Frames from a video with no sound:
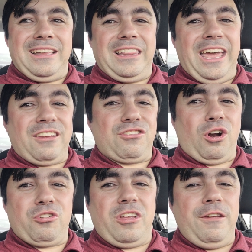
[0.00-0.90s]
last
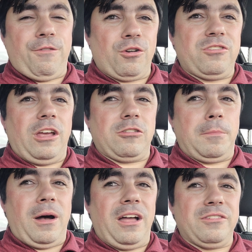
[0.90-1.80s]
Thursday he first tested
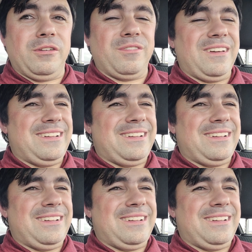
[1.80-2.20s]
positive.